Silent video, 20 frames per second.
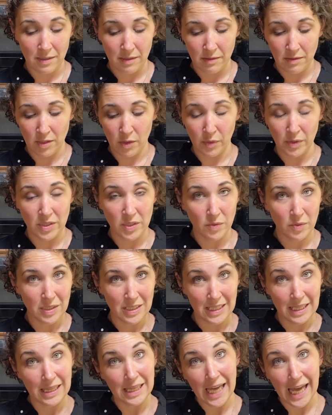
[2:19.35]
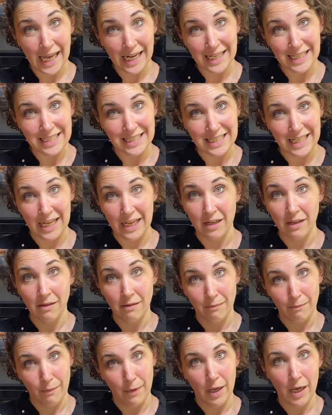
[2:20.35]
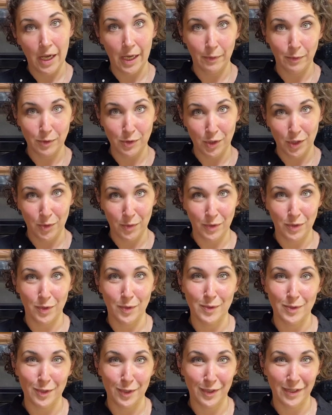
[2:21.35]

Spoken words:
So as soon as that is done, I will show you what those look